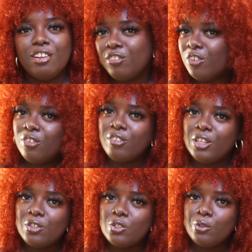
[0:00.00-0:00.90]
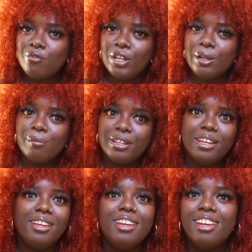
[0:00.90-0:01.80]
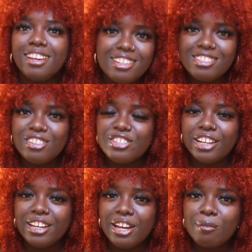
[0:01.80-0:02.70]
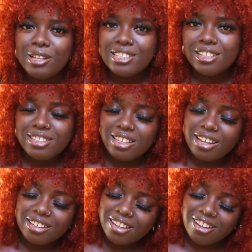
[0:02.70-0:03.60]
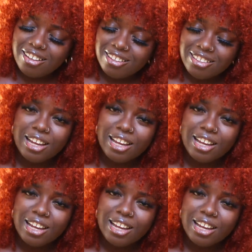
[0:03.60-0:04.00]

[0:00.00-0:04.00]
if you're from the YouTube family, consider checking out my TikTok, y'all.